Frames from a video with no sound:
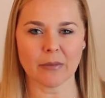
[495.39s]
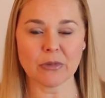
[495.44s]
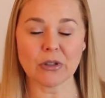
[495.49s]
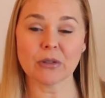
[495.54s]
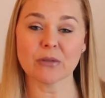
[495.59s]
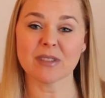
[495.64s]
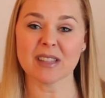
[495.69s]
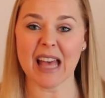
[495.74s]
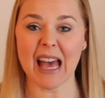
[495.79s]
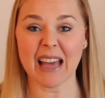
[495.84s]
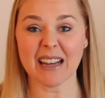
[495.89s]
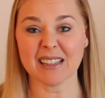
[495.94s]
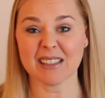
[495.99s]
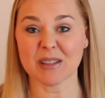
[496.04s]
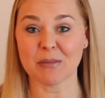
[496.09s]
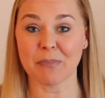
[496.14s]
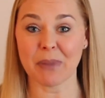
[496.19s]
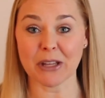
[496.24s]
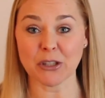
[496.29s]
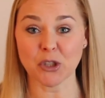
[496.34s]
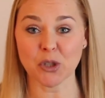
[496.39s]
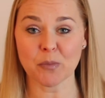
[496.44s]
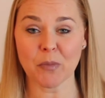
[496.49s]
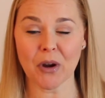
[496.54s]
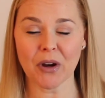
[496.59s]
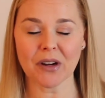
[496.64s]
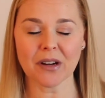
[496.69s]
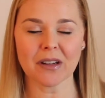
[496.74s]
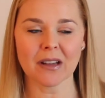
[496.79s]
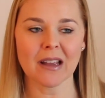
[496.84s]
use that as a
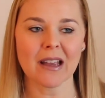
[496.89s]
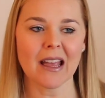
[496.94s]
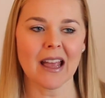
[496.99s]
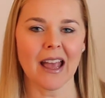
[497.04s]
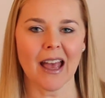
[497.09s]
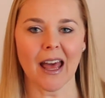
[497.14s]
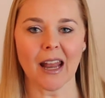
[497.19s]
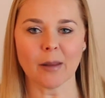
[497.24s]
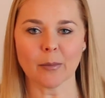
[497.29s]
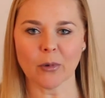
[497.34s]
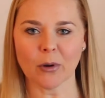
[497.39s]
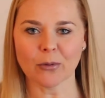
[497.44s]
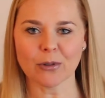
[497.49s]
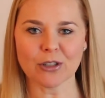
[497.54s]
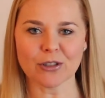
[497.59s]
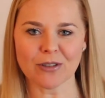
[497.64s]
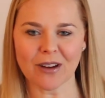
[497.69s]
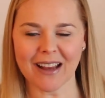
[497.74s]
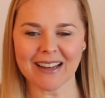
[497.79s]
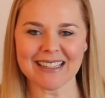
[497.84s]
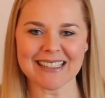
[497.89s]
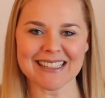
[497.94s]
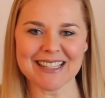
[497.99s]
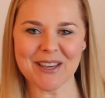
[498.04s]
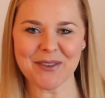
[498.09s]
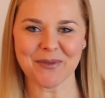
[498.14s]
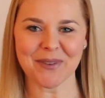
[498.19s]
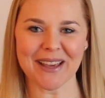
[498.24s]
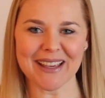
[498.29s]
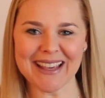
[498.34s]
benchmark, and I'm always trying to
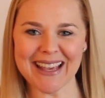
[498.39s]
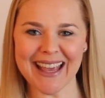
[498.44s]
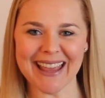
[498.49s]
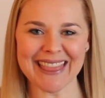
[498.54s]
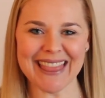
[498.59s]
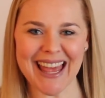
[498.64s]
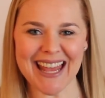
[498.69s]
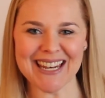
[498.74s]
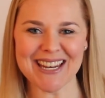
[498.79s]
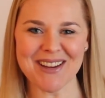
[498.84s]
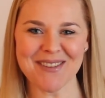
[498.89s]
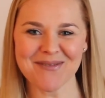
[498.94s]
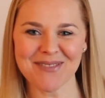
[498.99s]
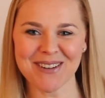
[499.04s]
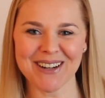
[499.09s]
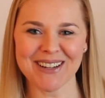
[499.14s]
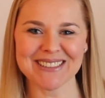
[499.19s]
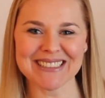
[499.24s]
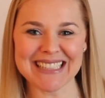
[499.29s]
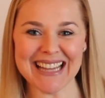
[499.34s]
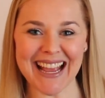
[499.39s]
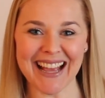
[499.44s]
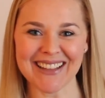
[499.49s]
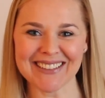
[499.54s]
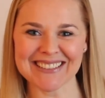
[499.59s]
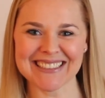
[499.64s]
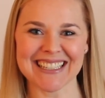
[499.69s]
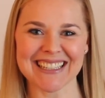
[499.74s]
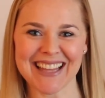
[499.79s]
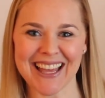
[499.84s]
see if I can get that number
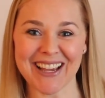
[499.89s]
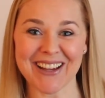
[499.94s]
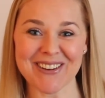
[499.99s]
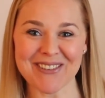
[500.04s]
down to like